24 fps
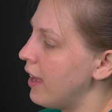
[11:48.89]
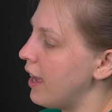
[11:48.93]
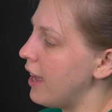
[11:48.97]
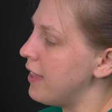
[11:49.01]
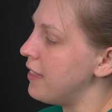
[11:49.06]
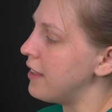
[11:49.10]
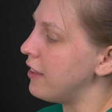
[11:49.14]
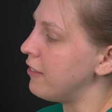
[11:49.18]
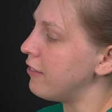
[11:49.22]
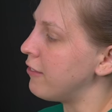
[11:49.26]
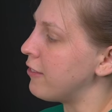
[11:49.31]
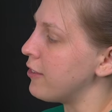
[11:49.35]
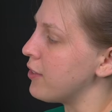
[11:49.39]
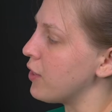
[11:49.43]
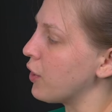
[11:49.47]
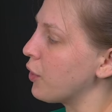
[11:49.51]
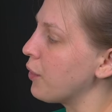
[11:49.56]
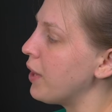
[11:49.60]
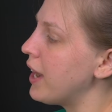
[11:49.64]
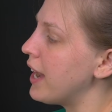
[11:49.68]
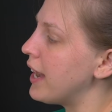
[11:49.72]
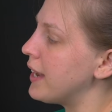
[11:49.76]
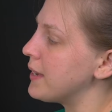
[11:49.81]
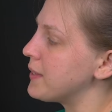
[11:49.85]
And then for the
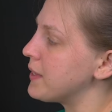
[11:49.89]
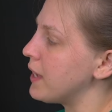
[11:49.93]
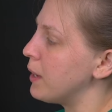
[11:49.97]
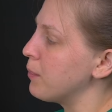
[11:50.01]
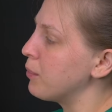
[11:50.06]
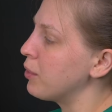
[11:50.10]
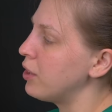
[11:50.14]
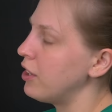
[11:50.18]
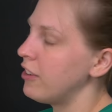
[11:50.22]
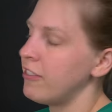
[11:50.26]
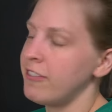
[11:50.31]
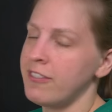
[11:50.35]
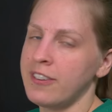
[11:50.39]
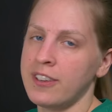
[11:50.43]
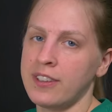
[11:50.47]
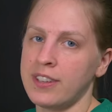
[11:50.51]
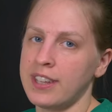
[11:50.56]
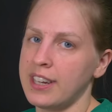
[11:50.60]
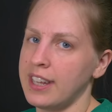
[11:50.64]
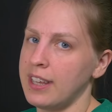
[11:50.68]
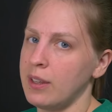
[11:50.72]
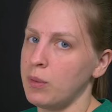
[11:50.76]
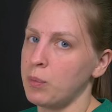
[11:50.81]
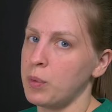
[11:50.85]
grass, I'm going to
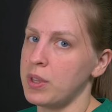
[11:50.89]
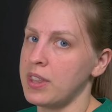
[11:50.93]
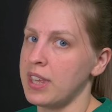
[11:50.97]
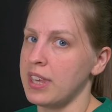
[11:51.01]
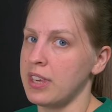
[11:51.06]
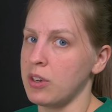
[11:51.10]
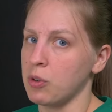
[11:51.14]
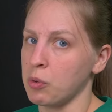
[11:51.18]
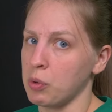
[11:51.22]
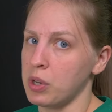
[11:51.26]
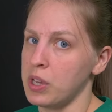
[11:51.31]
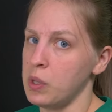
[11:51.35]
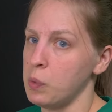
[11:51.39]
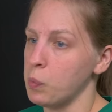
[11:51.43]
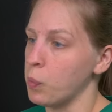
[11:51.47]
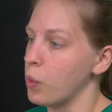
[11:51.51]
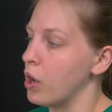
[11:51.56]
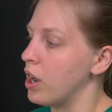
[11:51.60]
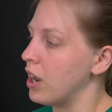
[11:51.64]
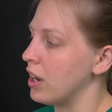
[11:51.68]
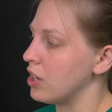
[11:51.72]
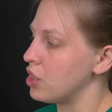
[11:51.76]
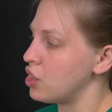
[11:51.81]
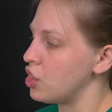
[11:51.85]
fill it in with a green
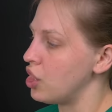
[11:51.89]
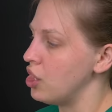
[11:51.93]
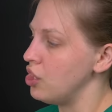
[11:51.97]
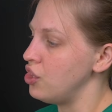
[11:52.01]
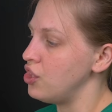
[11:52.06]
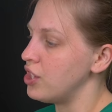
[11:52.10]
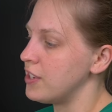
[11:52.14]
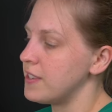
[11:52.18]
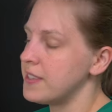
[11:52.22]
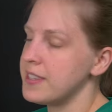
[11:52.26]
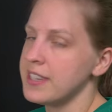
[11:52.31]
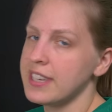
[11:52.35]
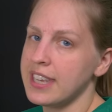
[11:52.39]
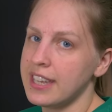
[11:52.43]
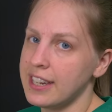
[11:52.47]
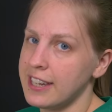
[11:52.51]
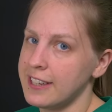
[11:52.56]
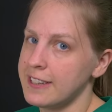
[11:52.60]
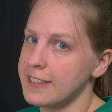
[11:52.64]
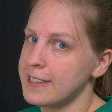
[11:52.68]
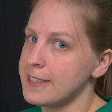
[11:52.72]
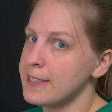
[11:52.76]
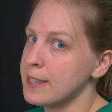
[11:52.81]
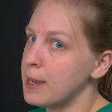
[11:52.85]
wash just to get
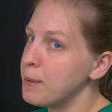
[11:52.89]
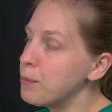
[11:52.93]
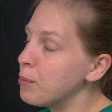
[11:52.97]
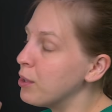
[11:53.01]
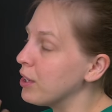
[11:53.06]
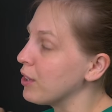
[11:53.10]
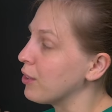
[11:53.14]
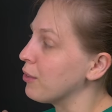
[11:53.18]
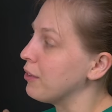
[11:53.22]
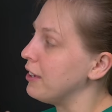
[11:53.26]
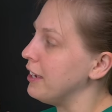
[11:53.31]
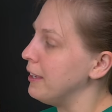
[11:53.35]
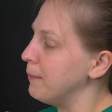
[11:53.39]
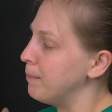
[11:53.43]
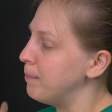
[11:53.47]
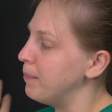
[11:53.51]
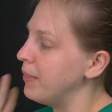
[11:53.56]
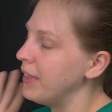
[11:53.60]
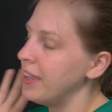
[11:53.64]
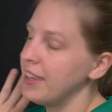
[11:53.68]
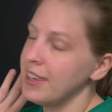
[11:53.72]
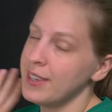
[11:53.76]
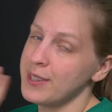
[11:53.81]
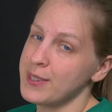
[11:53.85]
it somewhat
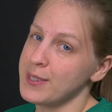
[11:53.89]
green